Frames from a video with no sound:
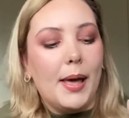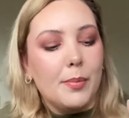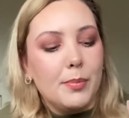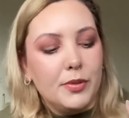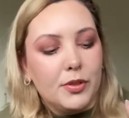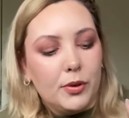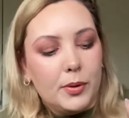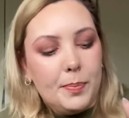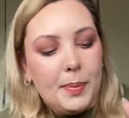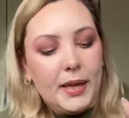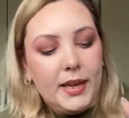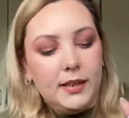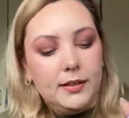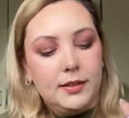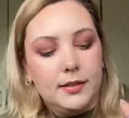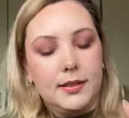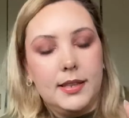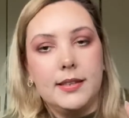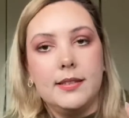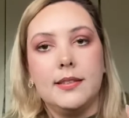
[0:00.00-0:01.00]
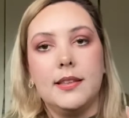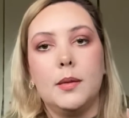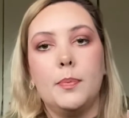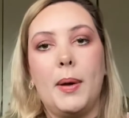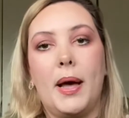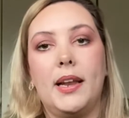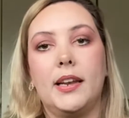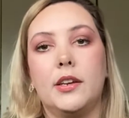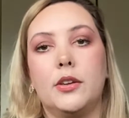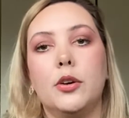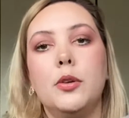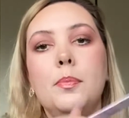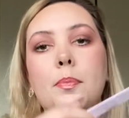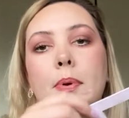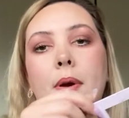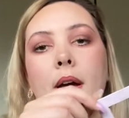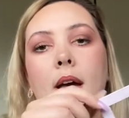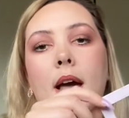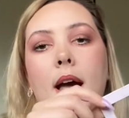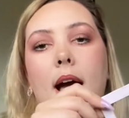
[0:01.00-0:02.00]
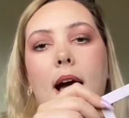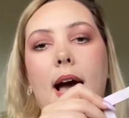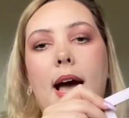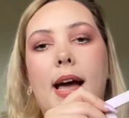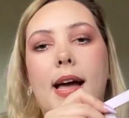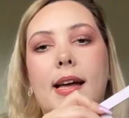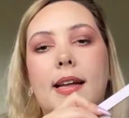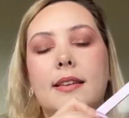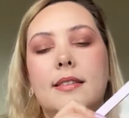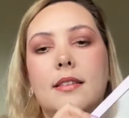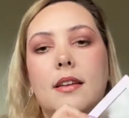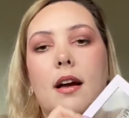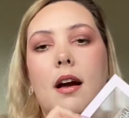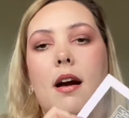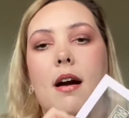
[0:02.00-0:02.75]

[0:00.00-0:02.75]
So I picked this little palette up, and